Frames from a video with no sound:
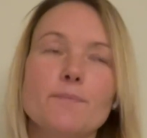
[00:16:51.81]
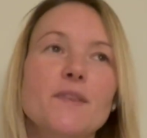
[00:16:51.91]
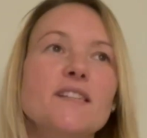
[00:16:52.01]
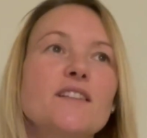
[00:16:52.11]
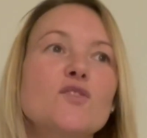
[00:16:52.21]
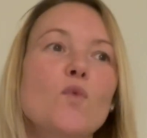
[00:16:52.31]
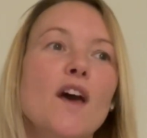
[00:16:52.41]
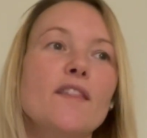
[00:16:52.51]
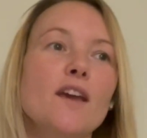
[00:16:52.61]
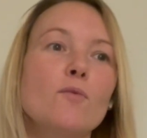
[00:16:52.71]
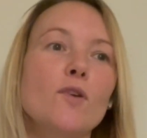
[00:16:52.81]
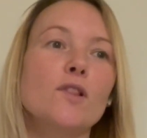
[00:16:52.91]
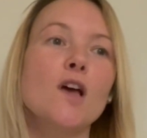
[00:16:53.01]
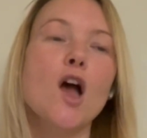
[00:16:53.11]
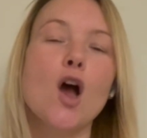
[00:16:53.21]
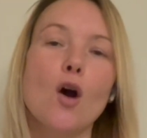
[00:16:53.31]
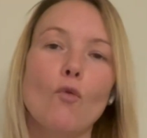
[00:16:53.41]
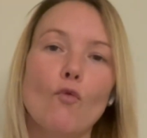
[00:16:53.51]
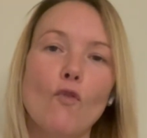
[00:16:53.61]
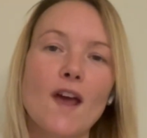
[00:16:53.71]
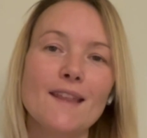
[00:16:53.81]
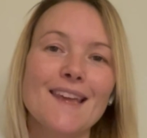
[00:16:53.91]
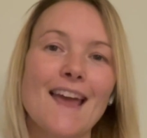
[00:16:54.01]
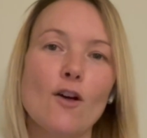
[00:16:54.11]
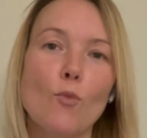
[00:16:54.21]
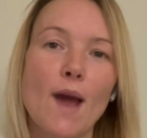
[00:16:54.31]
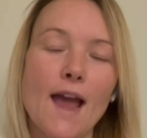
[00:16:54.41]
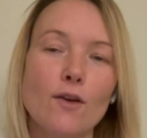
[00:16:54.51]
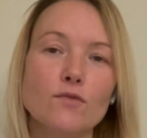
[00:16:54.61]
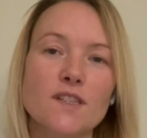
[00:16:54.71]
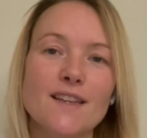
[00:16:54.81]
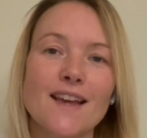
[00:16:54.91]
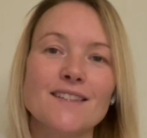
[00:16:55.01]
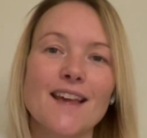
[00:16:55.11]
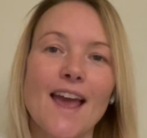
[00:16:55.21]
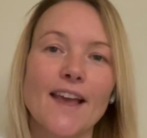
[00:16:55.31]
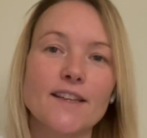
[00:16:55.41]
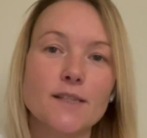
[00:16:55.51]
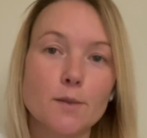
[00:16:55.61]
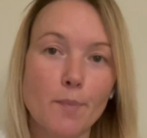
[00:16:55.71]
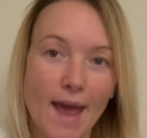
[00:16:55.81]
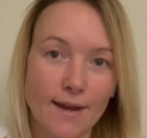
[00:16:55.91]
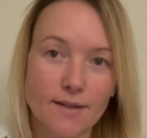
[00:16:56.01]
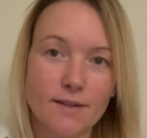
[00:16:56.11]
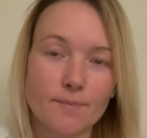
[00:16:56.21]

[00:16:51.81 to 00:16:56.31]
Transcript: this is where they will rarely help out, yet expect